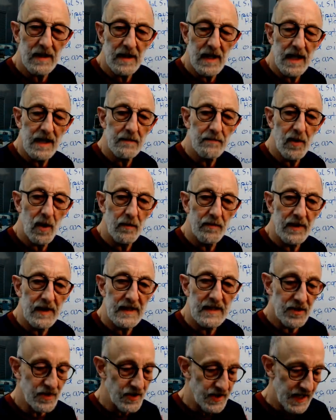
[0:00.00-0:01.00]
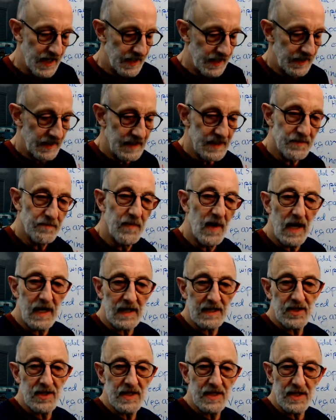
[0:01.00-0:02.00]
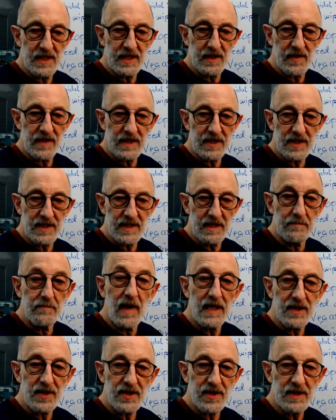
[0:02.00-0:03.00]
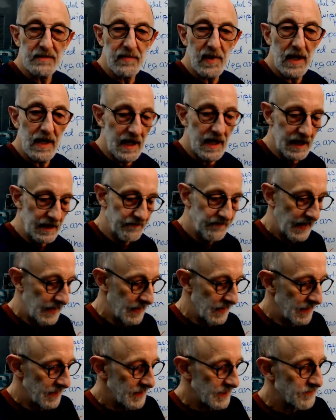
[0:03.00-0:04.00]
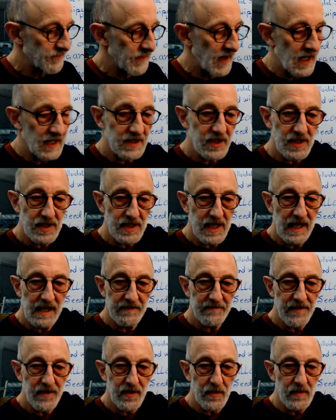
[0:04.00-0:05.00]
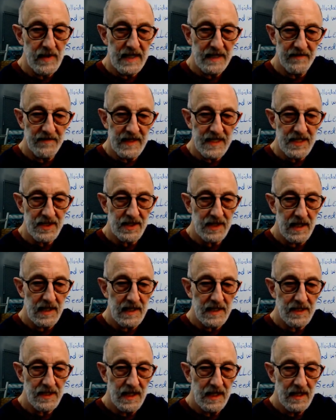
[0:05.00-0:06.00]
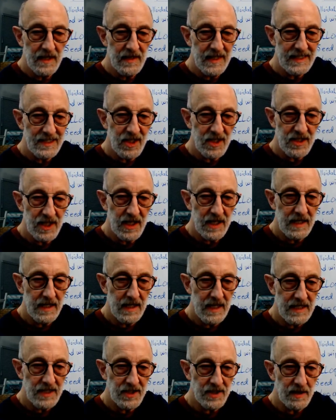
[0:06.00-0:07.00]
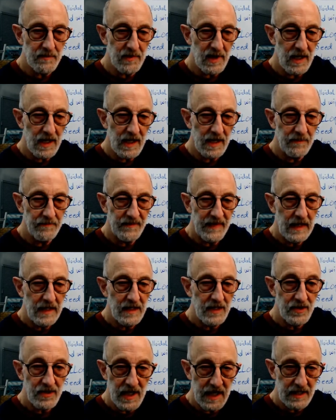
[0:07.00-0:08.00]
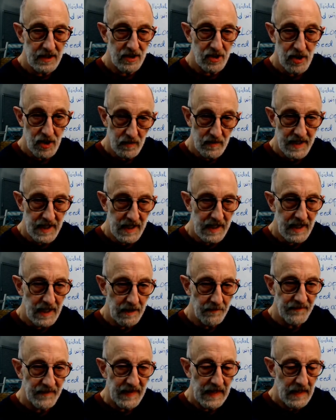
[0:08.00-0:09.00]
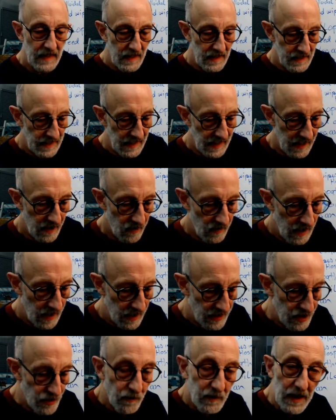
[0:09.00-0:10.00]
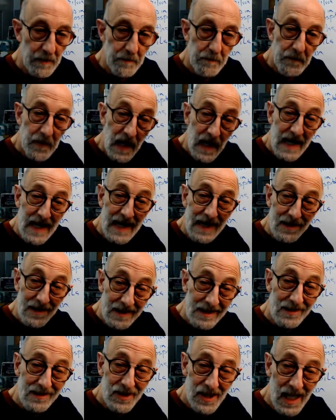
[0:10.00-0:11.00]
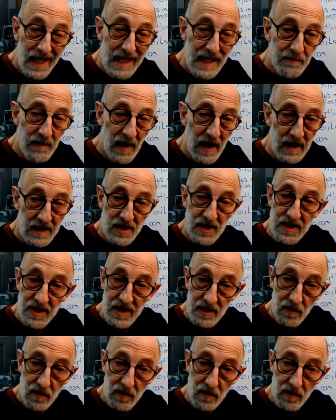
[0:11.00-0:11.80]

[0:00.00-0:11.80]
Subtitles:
appropriate understanding. These boxes here, this is a month's supply. These boxes have 3 of these guys. That's a 10-day supply. You take 2 a day. Now, you can buy little tiny boxes that only